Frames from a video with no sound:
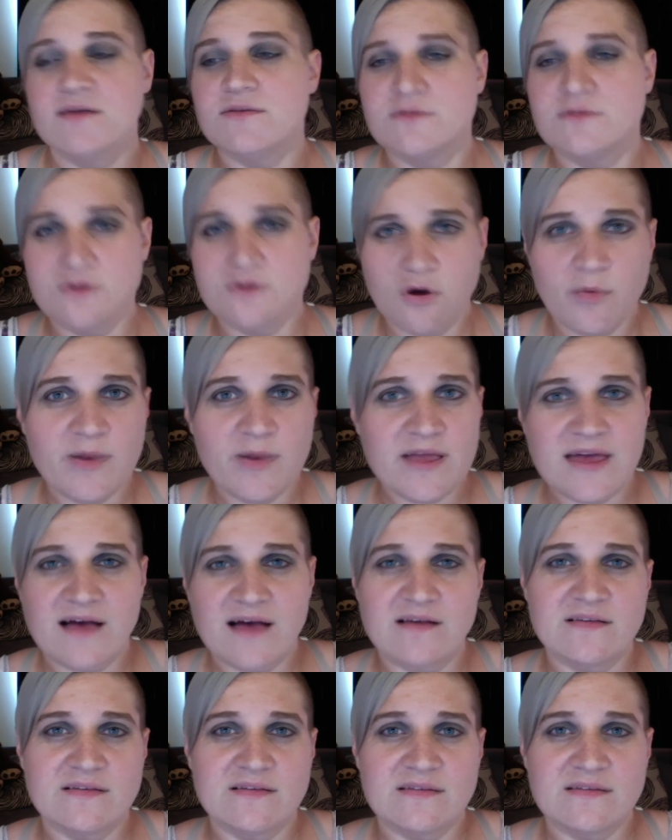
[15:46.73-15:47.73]
Nobody
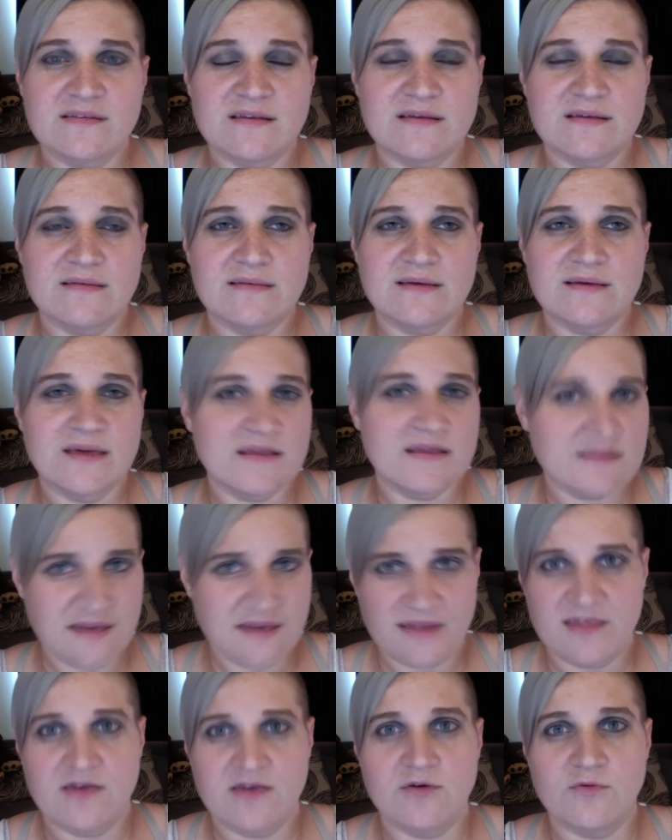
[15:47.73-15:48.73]
else can
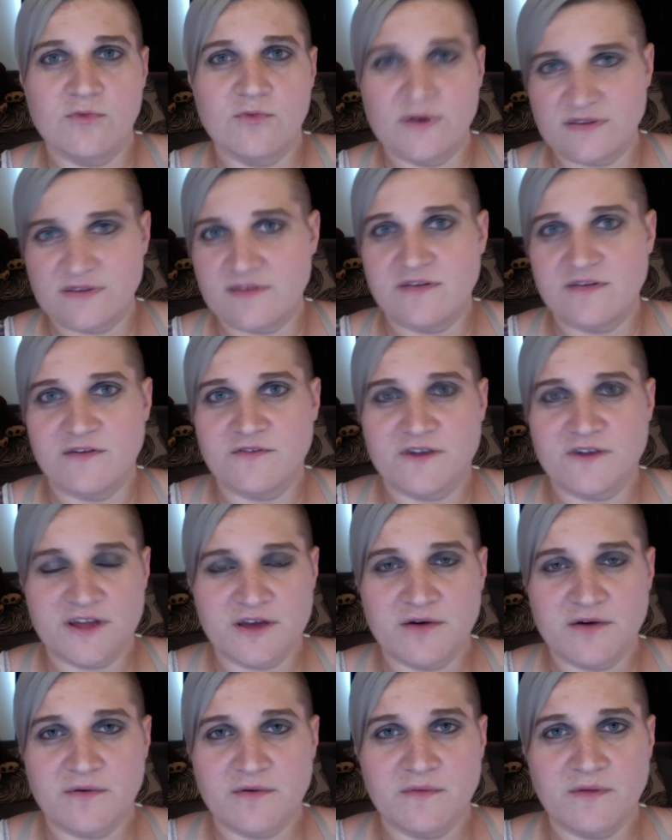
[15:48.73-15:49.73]
tell you what to do for
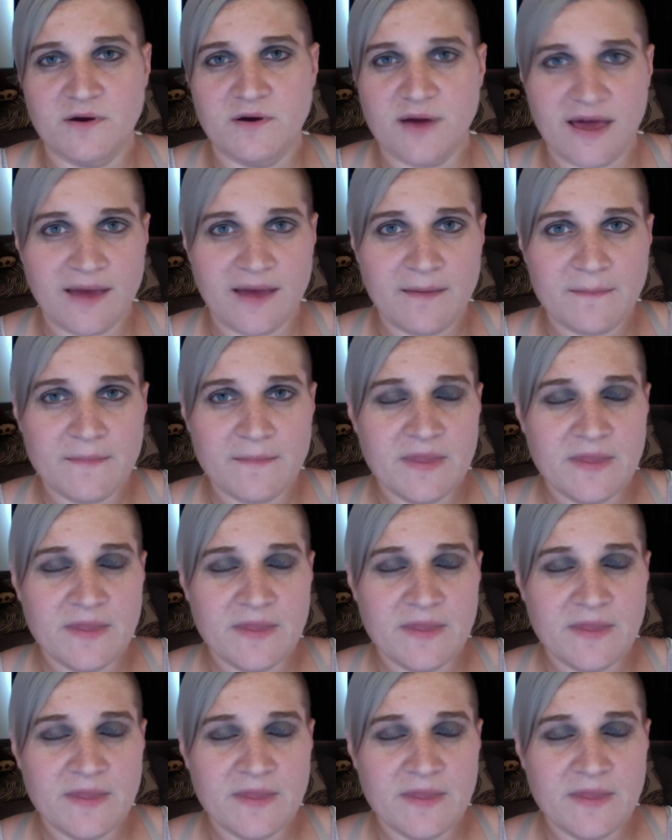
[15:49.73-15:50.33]
you, okay?